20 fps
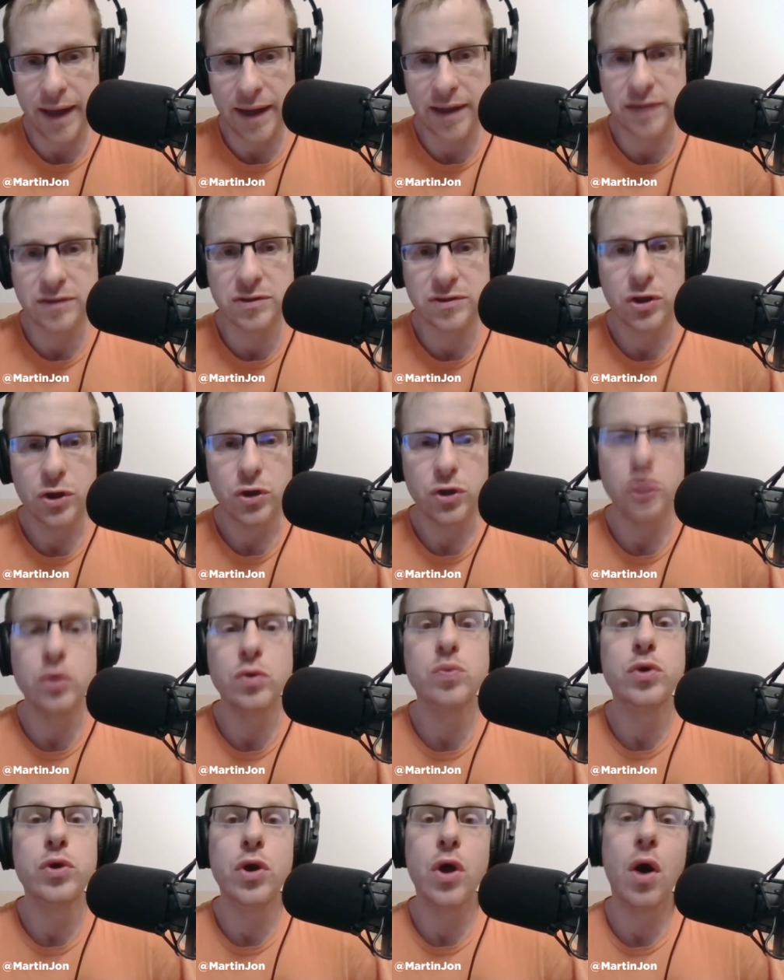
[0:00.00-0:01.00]
addicts,
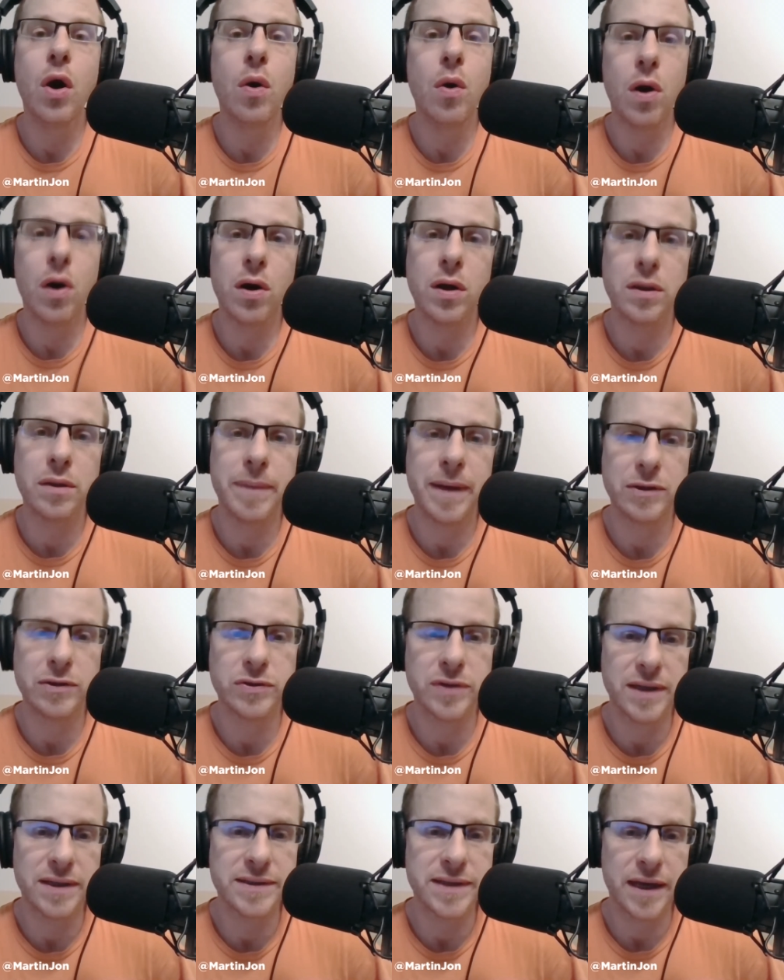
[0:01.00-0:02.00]
you know all about
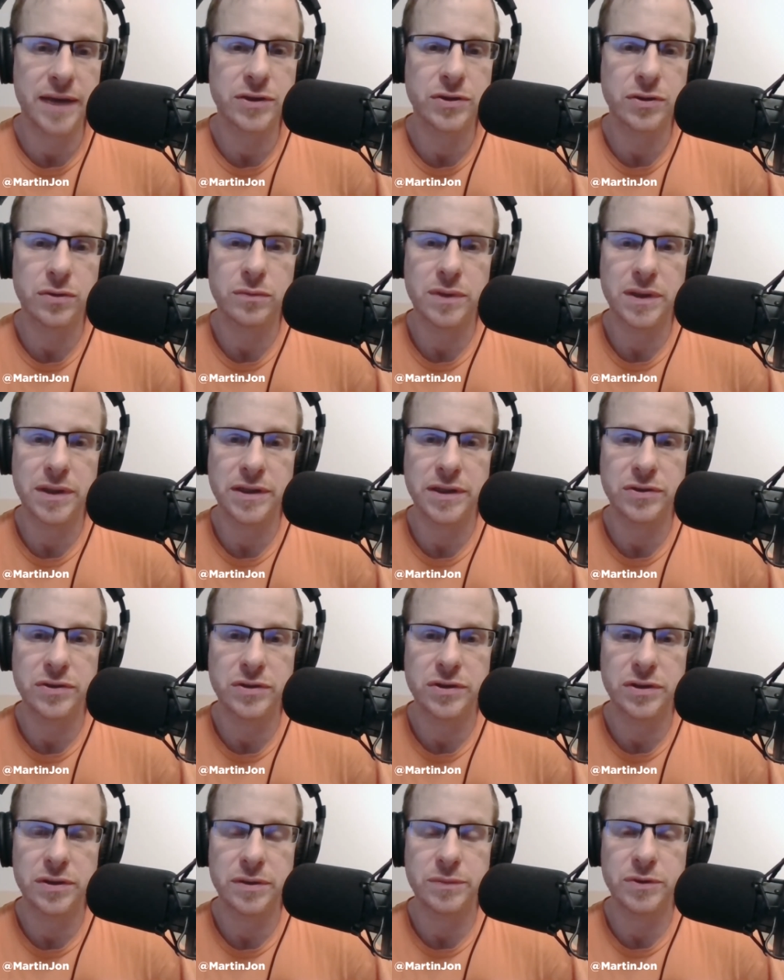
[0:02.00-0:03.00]
transactional
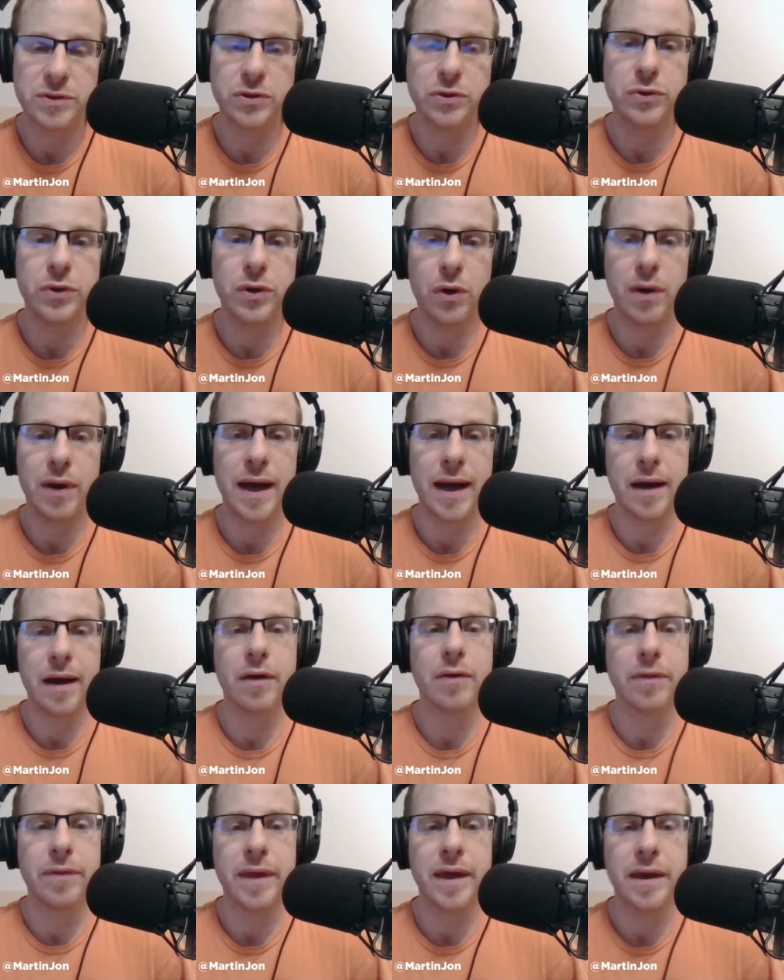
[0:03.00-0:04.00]
relationships, and you know
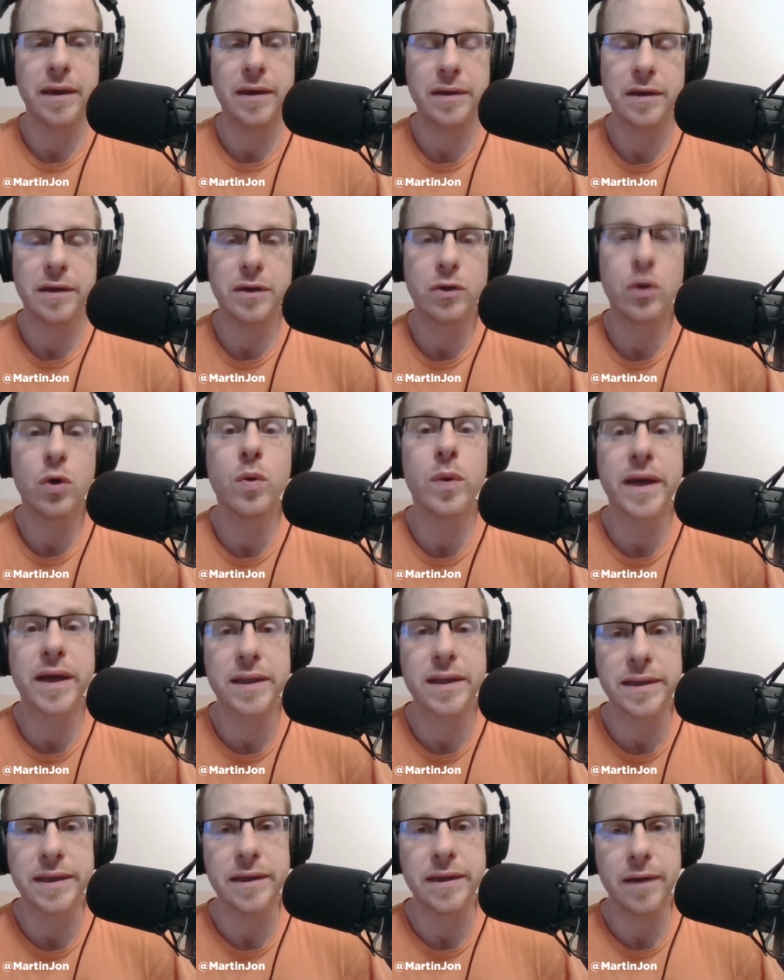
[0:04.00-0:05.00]
how they can
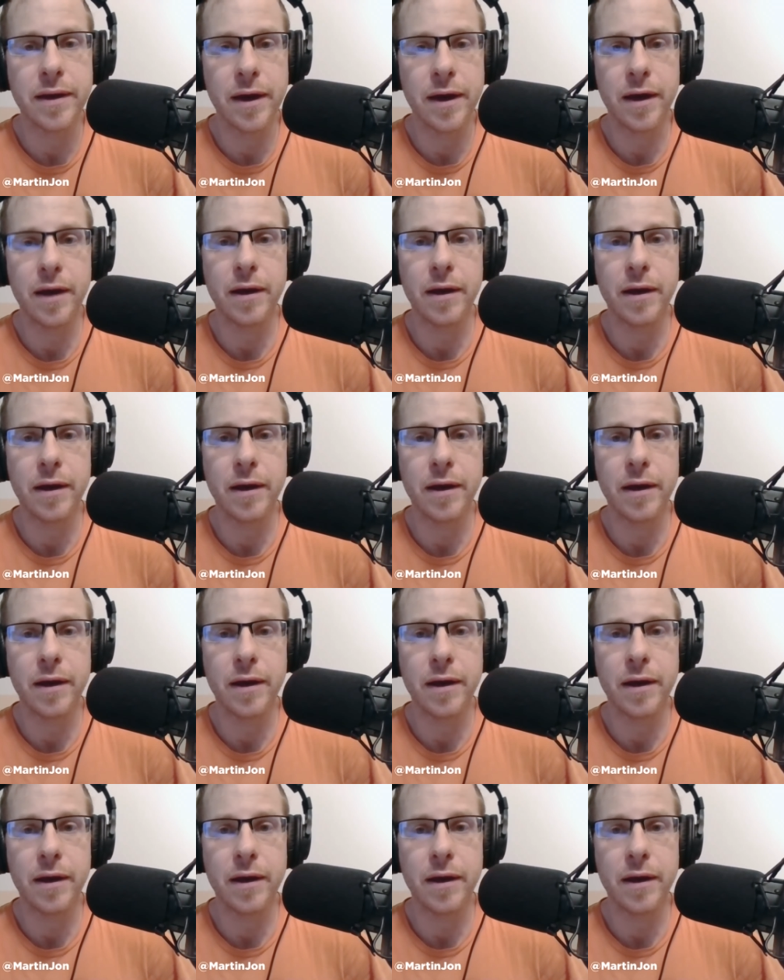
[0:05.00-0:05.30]
quickly